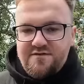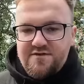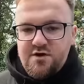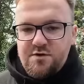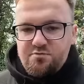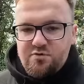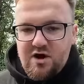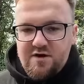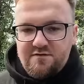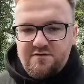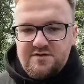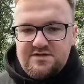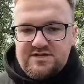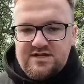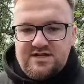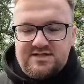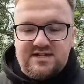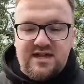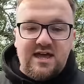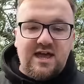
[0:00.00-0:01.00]
a few
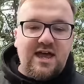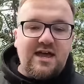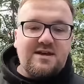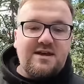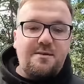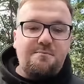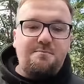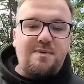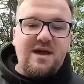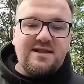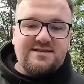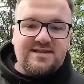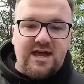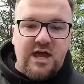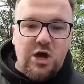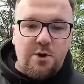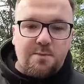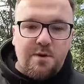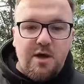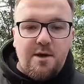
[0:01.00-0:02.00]
preferences, and then
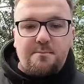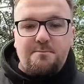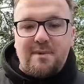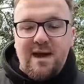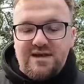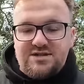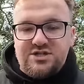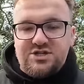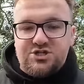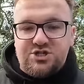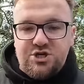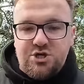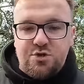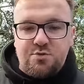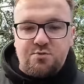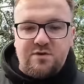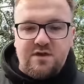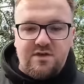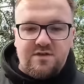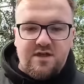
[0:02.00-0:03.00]
BetterHelp matches
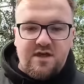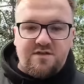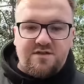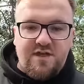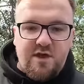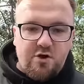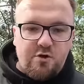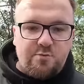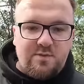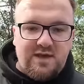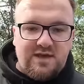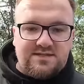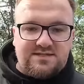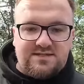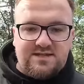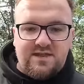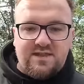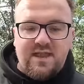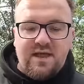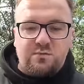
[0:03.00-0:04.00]
you with a
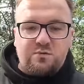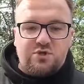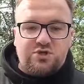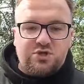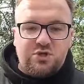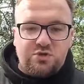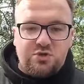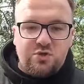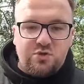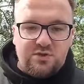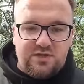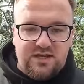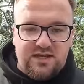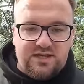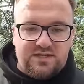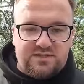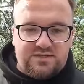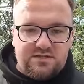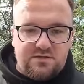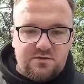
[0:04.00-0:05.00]
therapist that will suit your
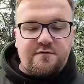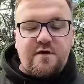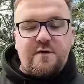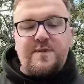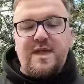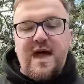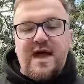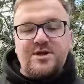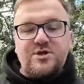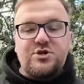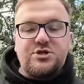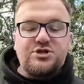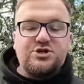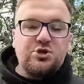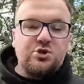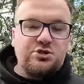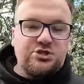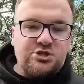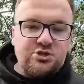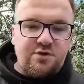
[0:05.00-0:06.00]
needs. From there, you can
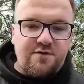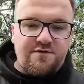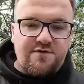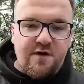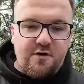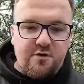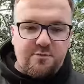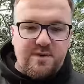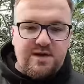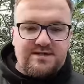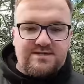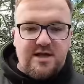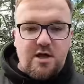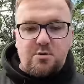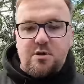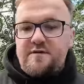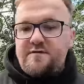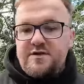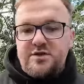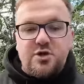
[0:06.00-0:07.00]
talk to your therapist
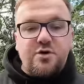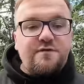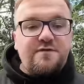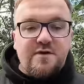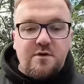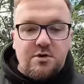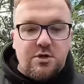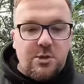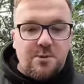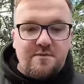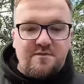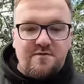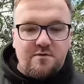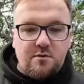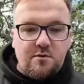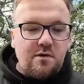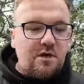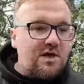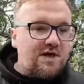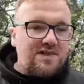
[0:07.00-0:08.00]
however you feel
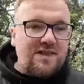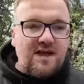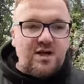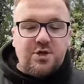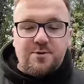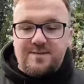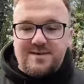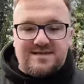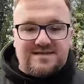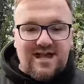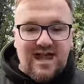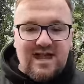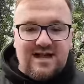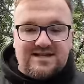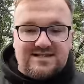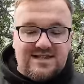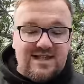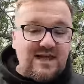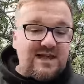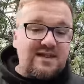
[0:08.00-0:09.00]
comfortable. That could be
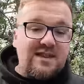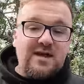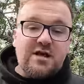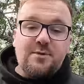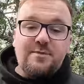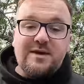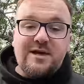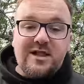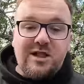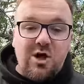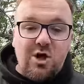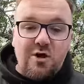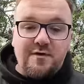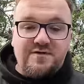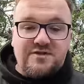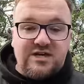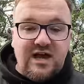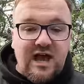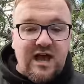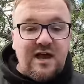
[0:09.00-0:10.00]
text, that could be a
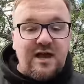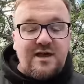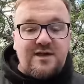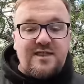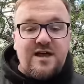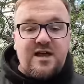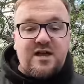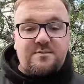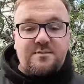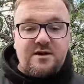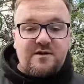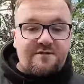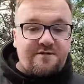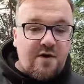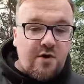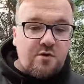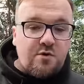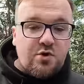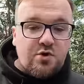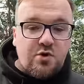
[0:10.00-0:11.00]
live chat, that could be a
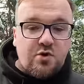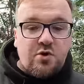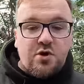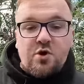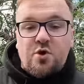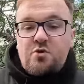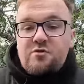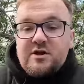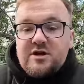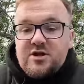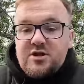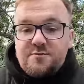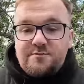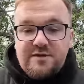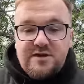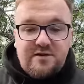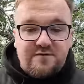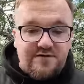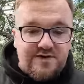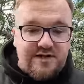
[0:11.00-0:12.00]
phone call, or it could
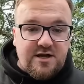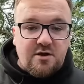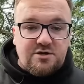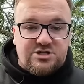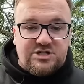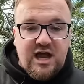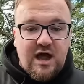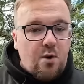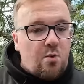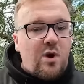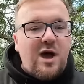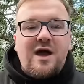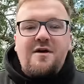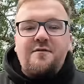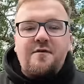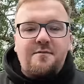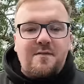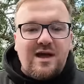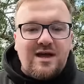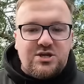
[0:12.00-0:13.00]
be a video chat,
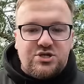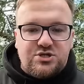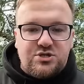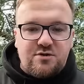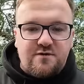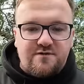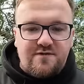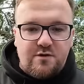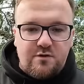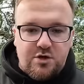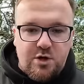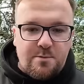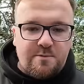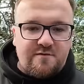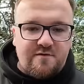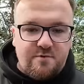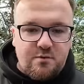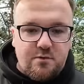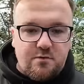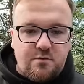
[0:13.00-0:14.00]
whatever makes you feel
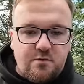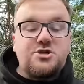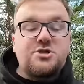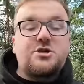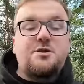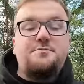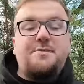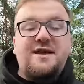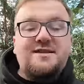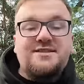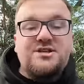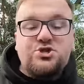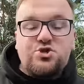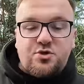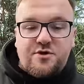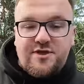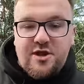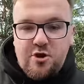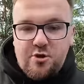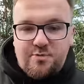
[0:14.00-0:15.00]
comfortable. You can message
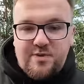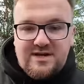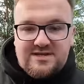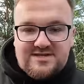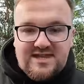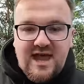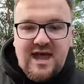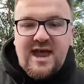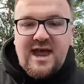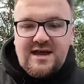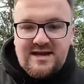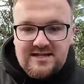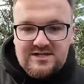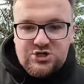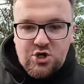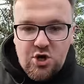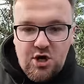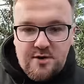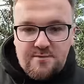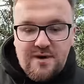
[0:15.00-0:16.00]
your therapist at any
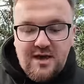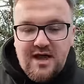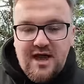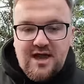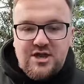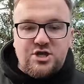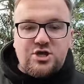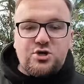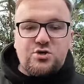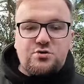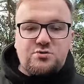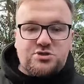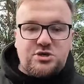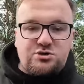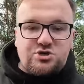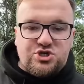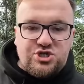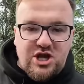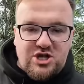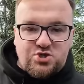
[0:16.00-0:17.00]
time, and you can
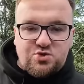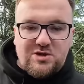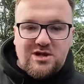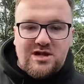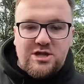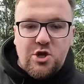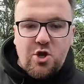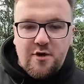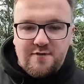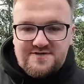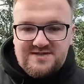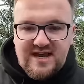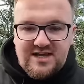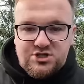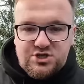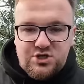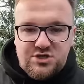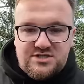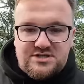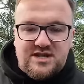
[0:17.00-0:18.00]
also schedule in live
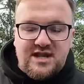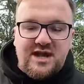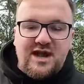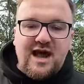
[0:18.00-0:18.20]
sessions